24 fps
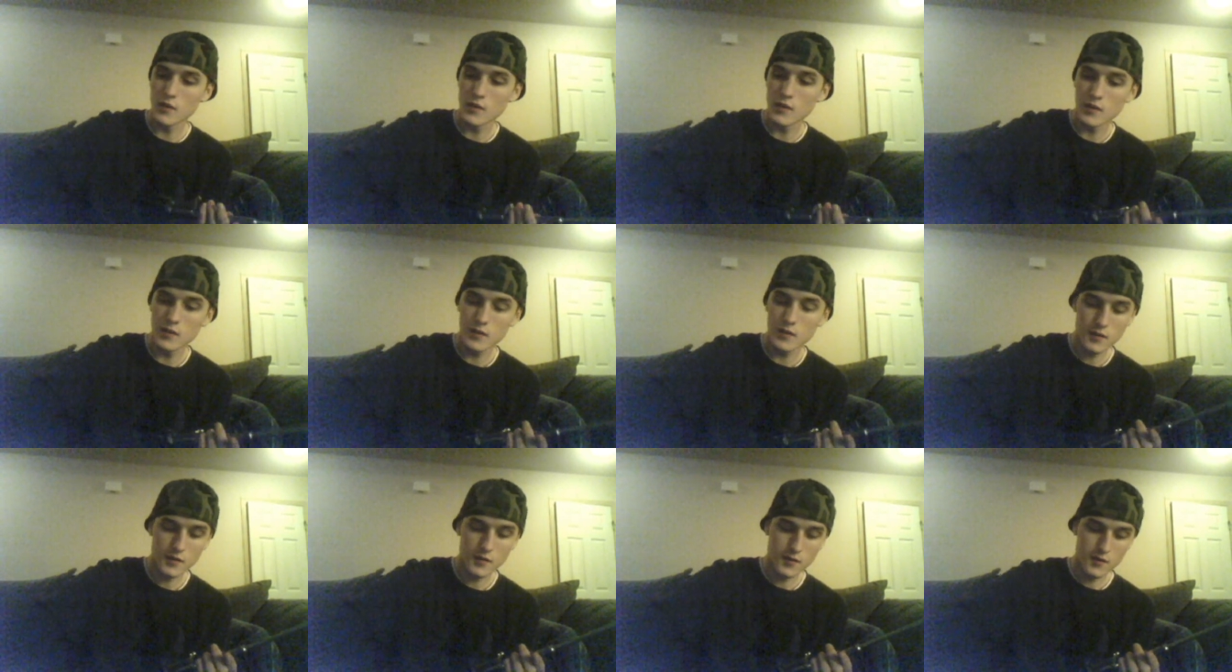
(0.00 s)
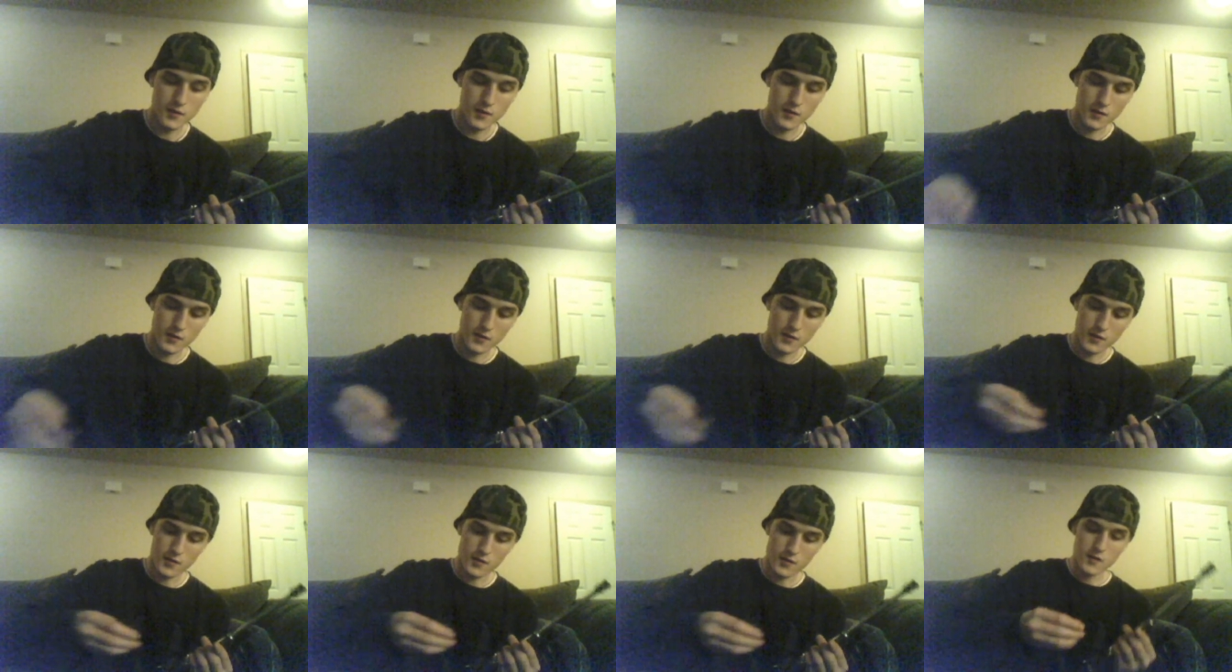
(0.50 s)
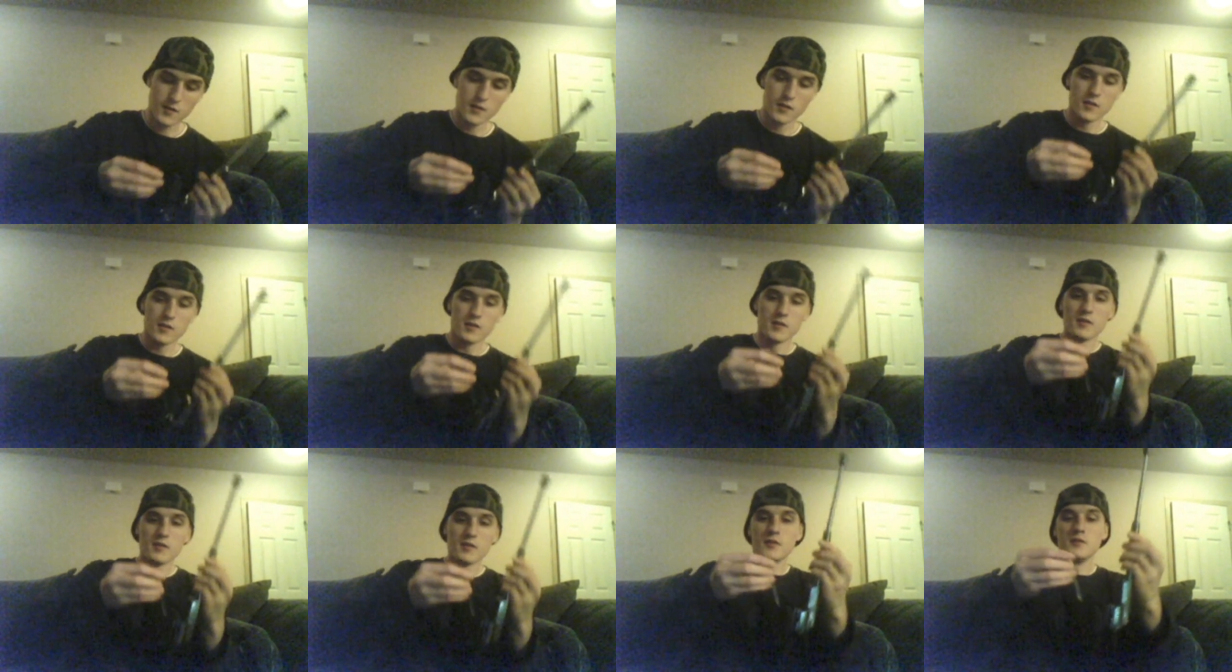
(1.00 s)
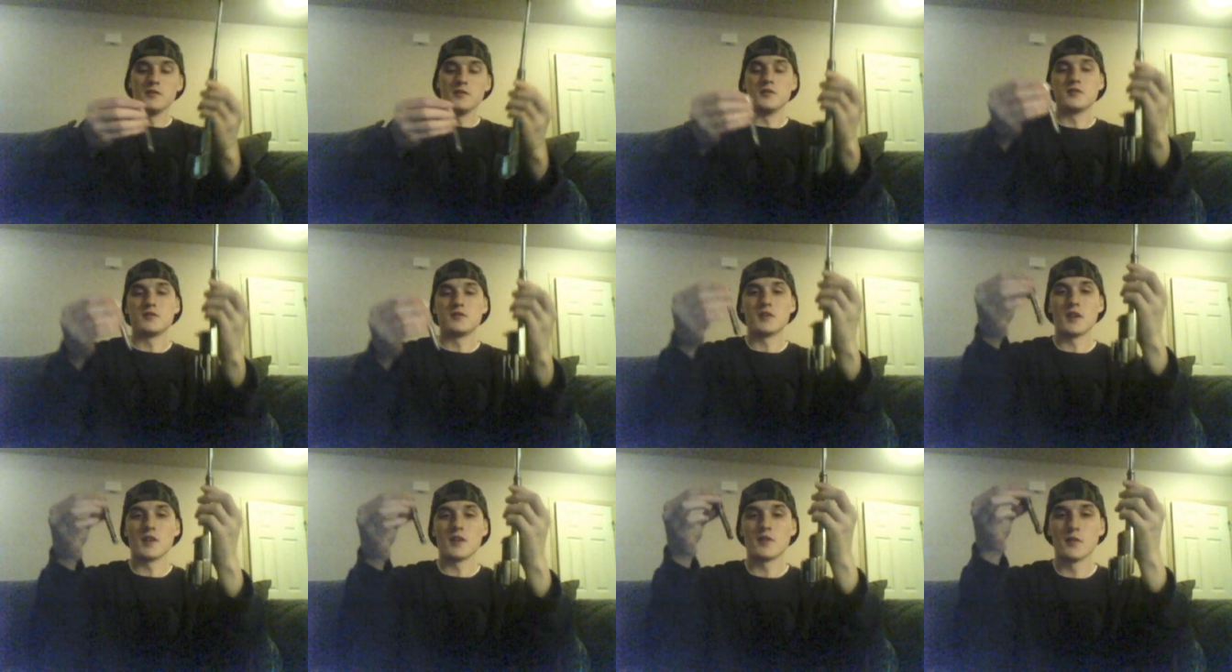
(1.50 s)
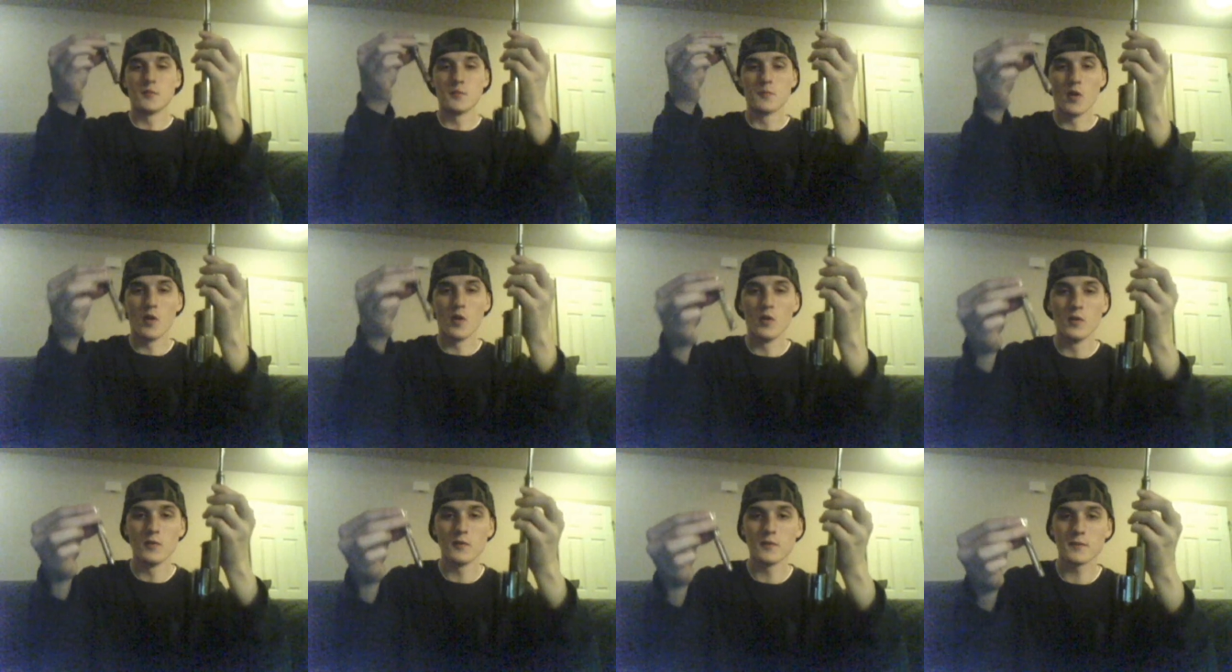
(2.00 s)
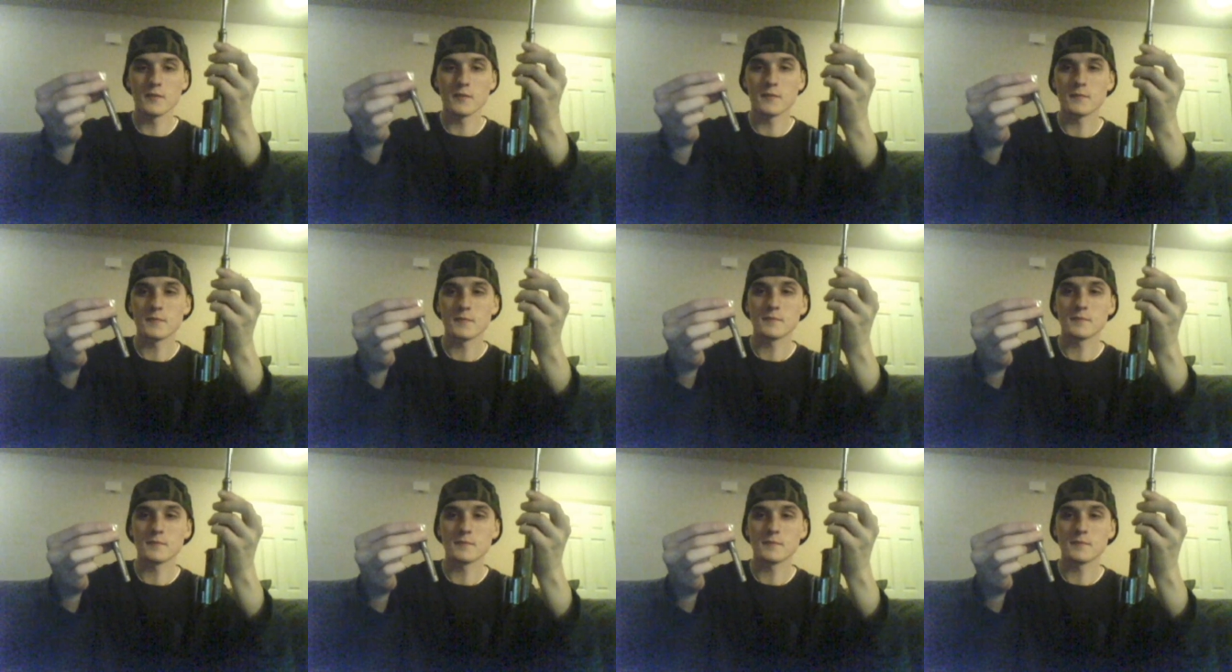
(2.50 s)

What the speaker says: You just take your bolt,